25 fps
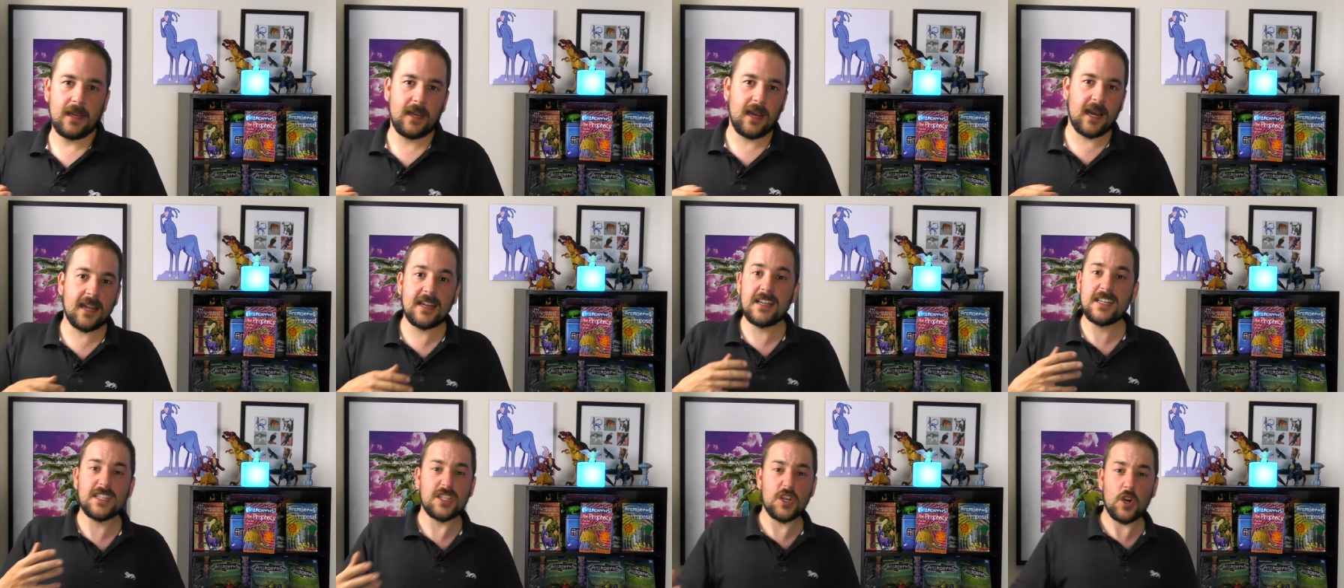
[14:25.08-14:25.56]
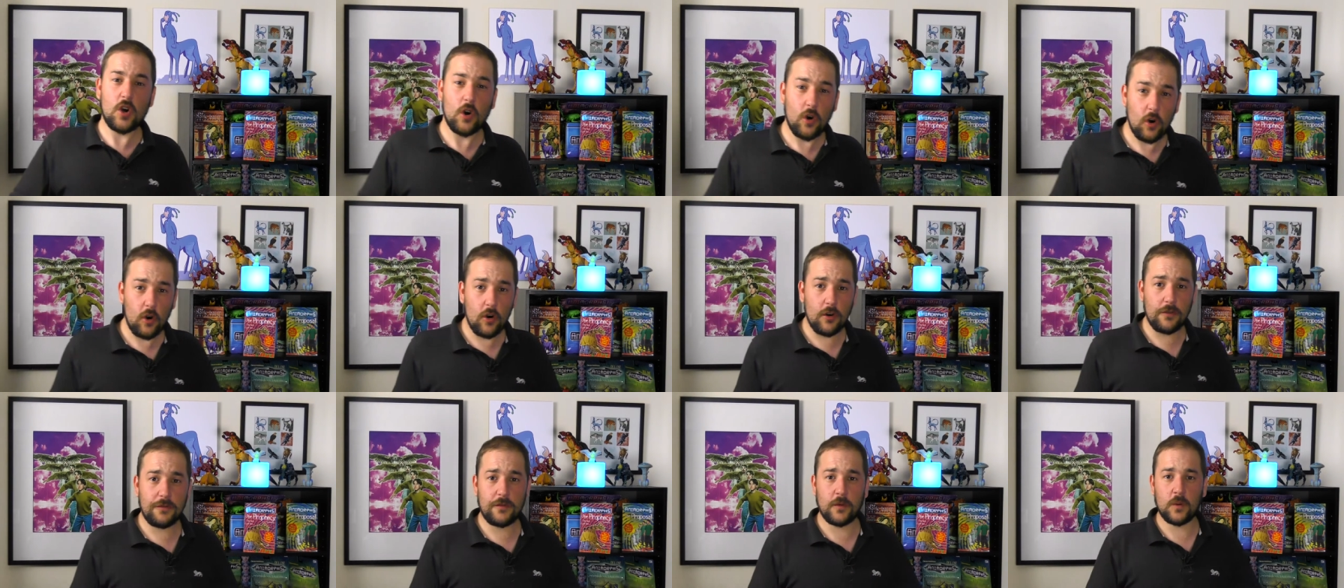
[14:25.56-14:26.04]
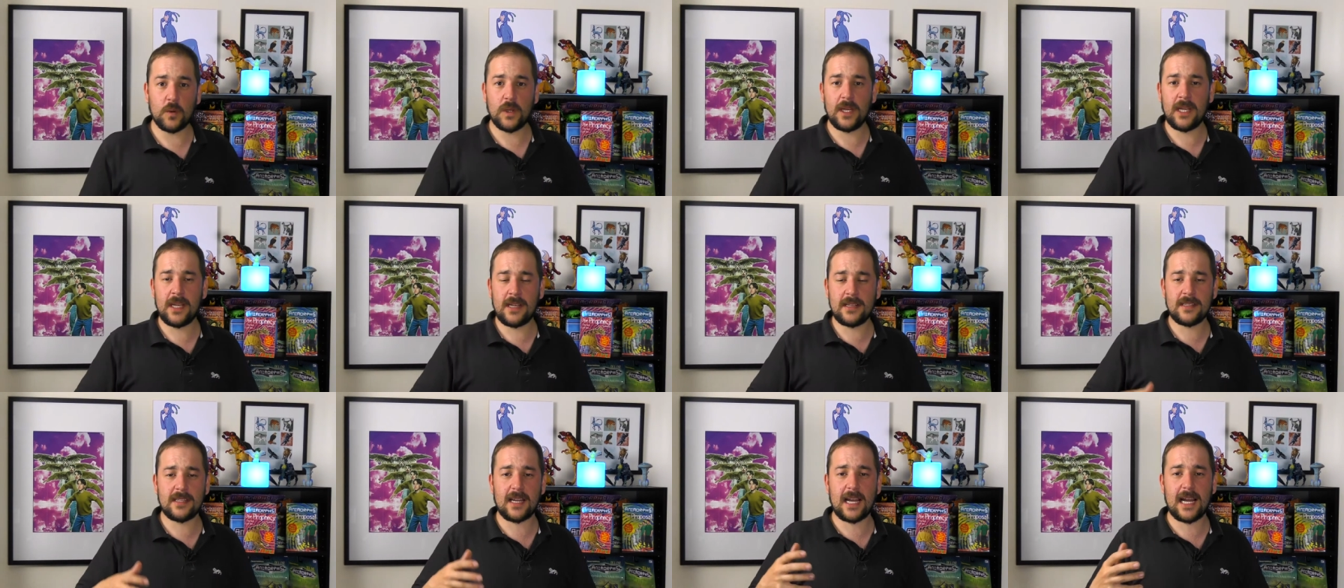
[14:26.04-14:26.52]
And it's awful.
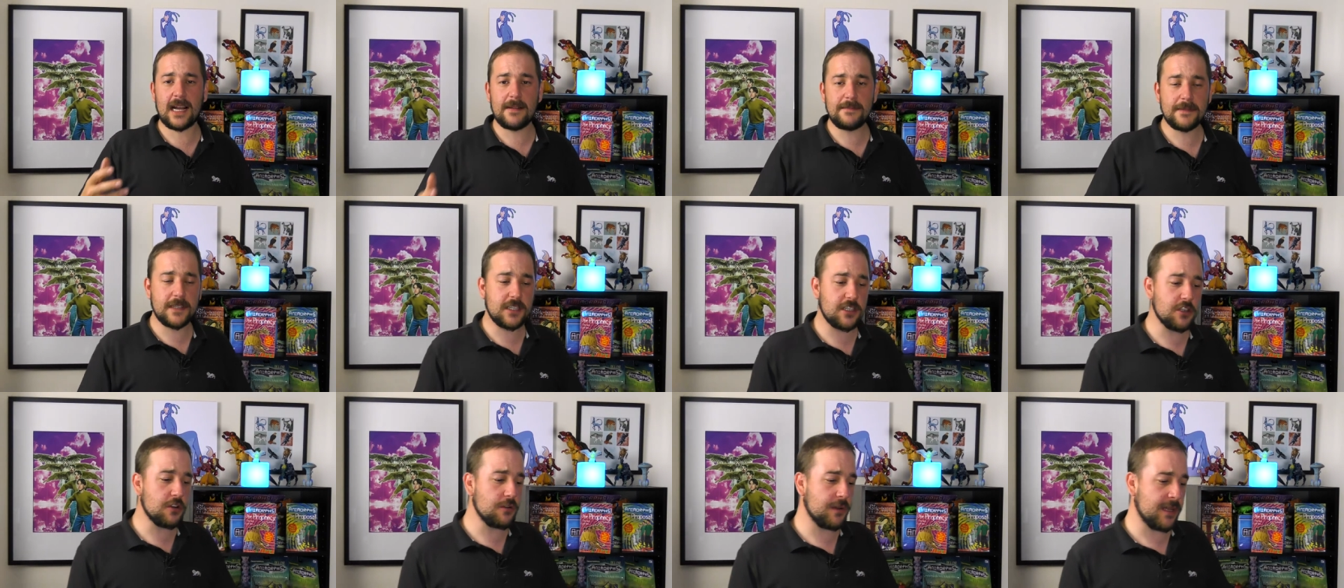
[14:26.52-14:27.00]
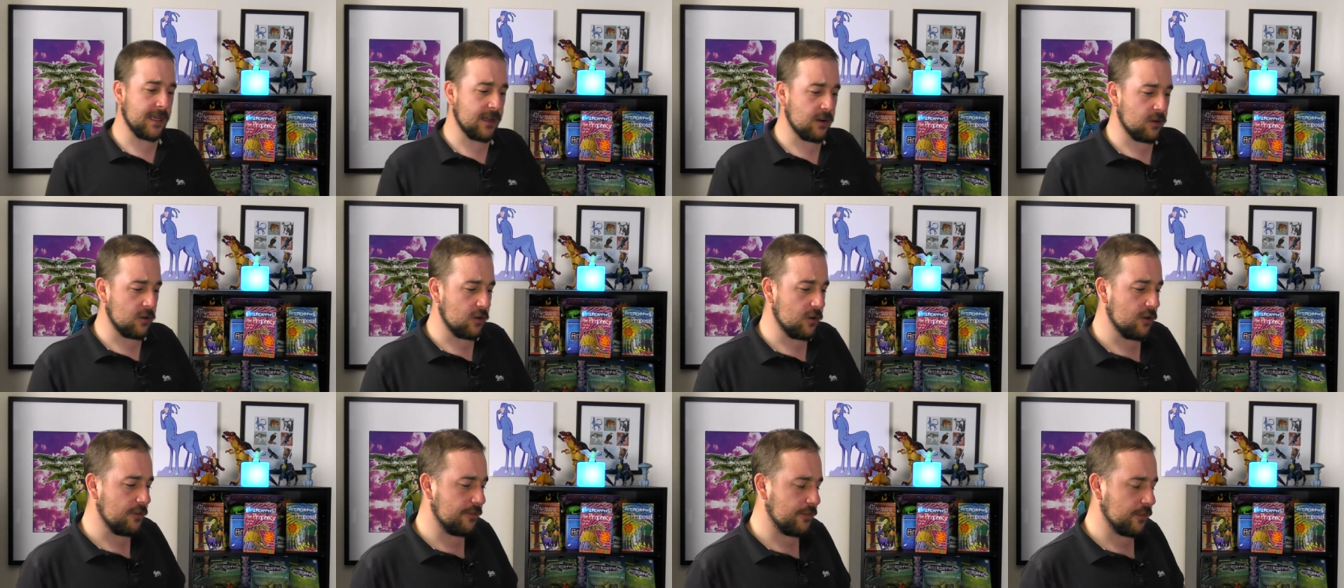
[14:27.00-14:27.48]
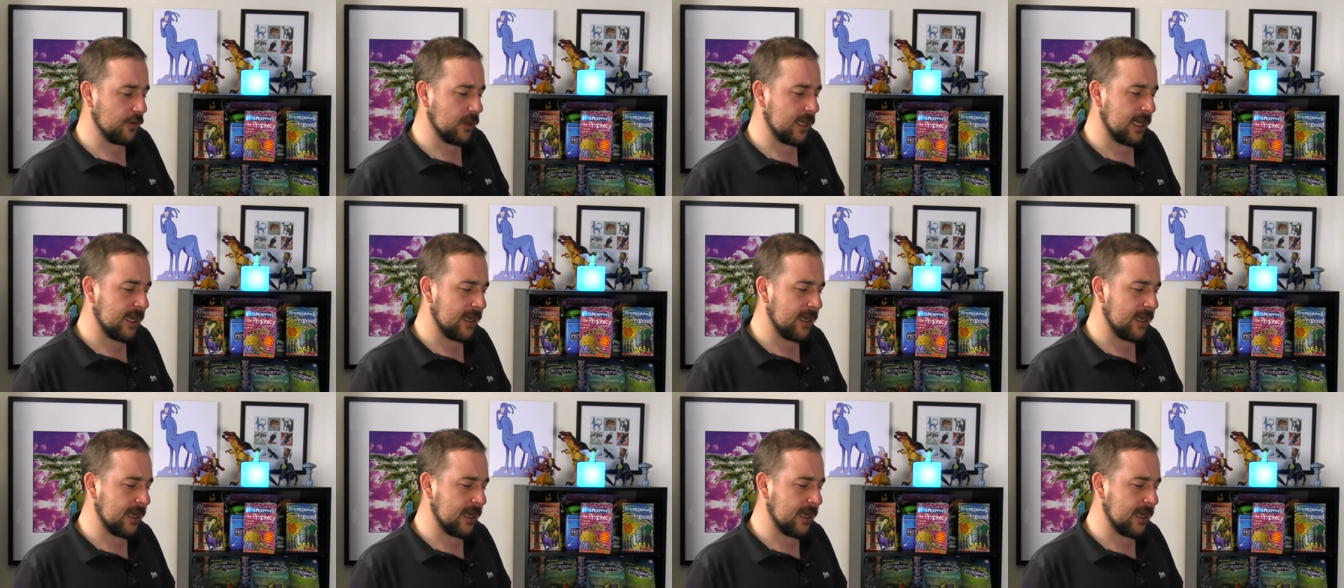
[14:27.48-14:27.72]
It is absolutely awful.